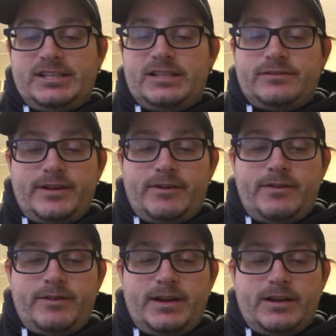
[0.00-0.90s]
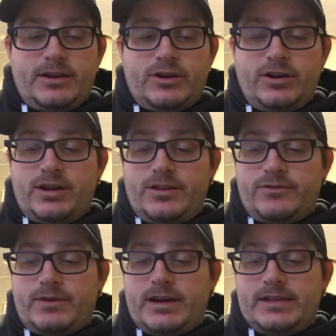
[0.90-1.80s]
It's very, very good
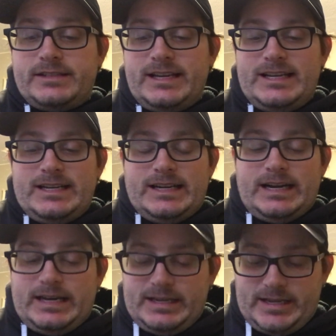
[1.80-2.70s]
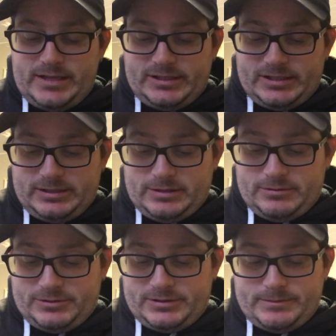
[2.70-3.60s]
otherwise. I it's
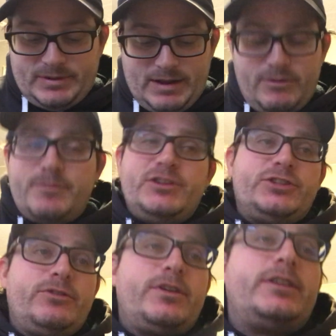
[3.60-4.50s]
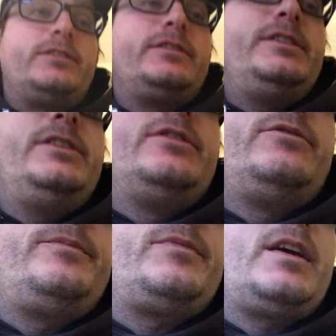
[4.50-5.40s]
close, but I want to be sure. You
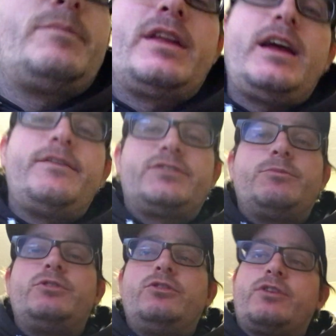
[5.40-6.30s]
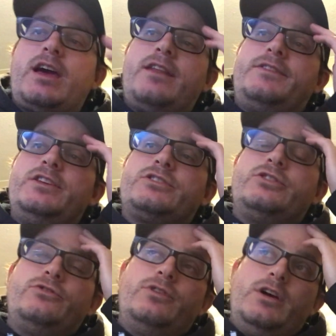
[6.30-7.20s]
know, I'm gonna have someone look at these
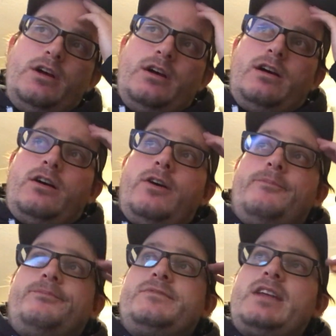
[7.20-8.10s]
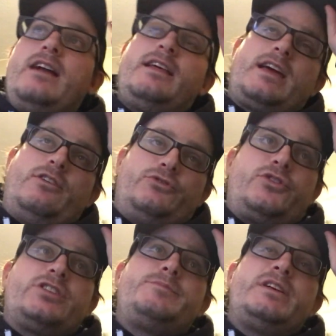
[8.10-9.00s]
two. Um, not like I don't
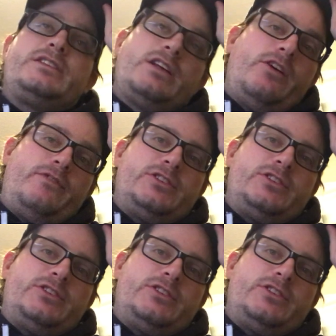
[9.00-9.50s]
trust myself.